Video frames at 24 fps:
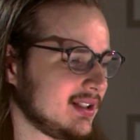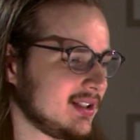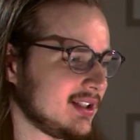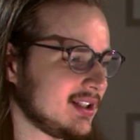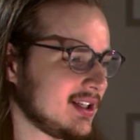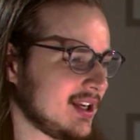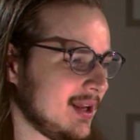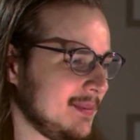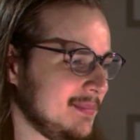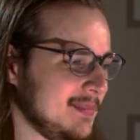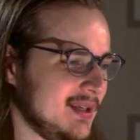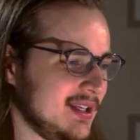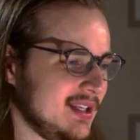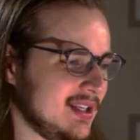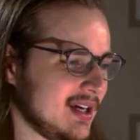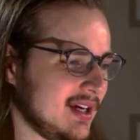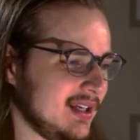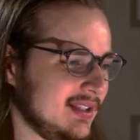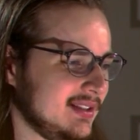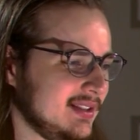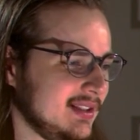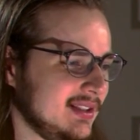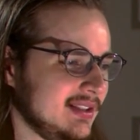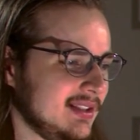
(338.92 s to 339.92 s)

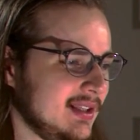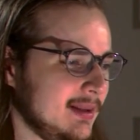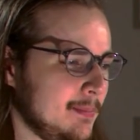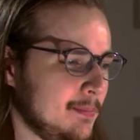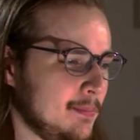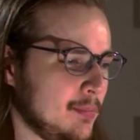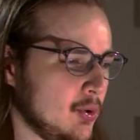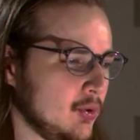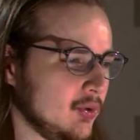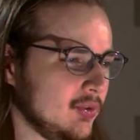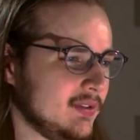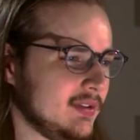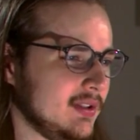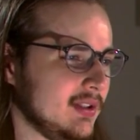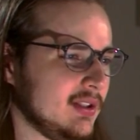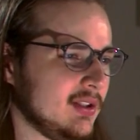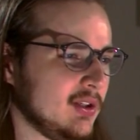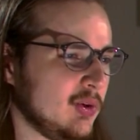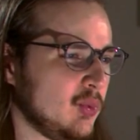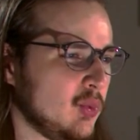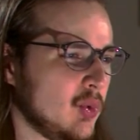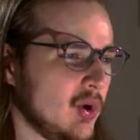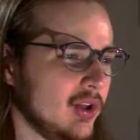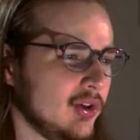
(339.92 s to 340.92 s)
think they posted
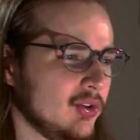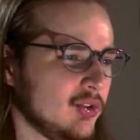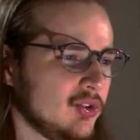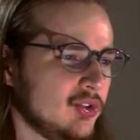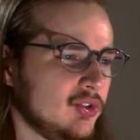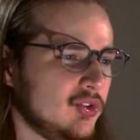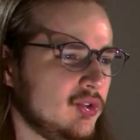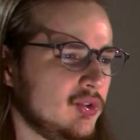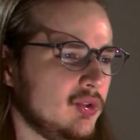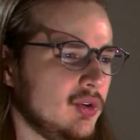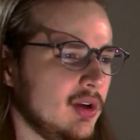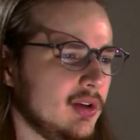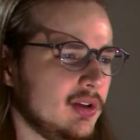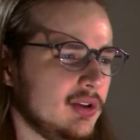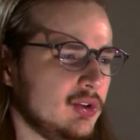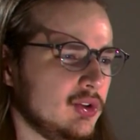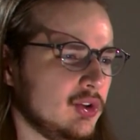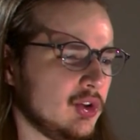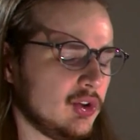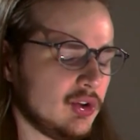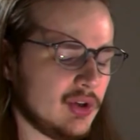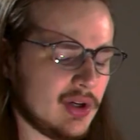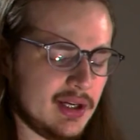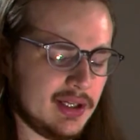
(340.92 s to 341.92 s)
one or
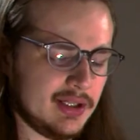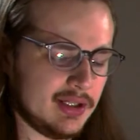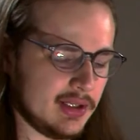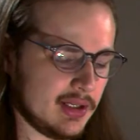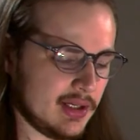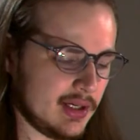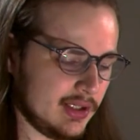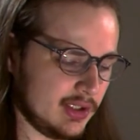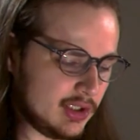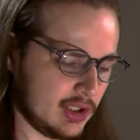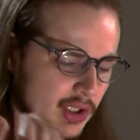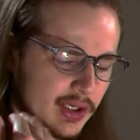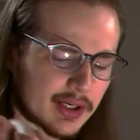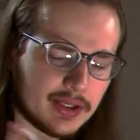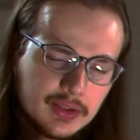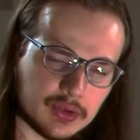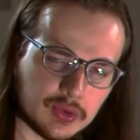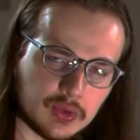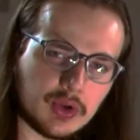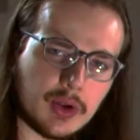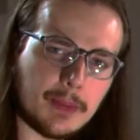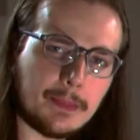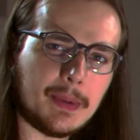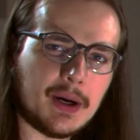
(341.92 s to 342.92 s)
I got into
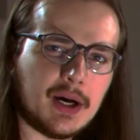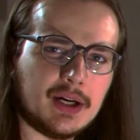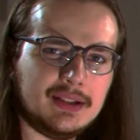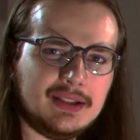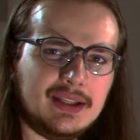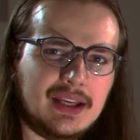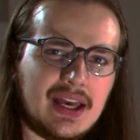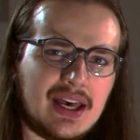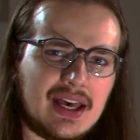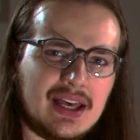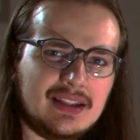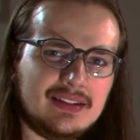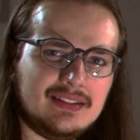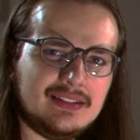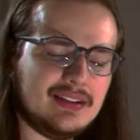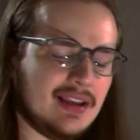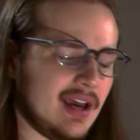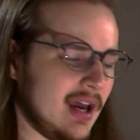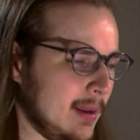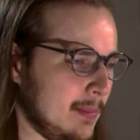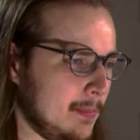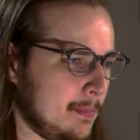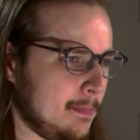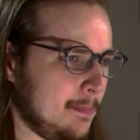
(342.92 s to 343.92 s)
the podcast,
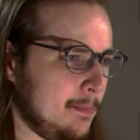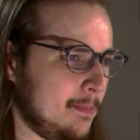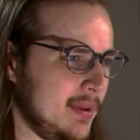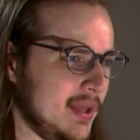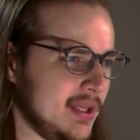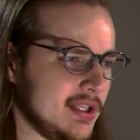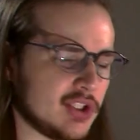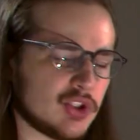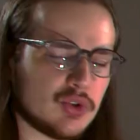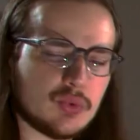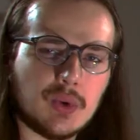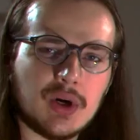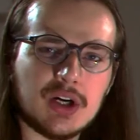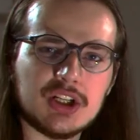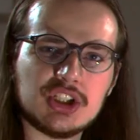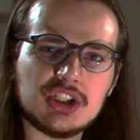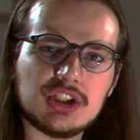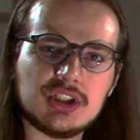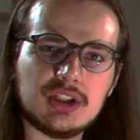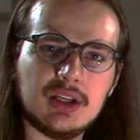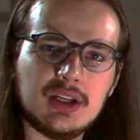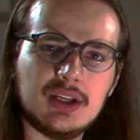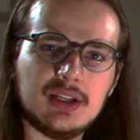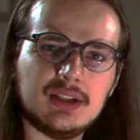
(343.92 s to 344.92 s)
I binge watched
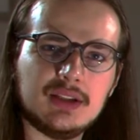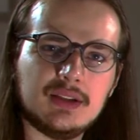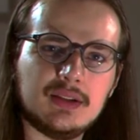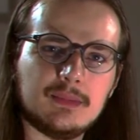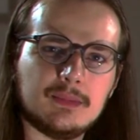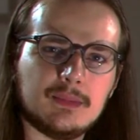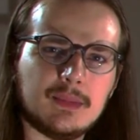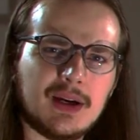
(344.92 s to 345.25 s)
it,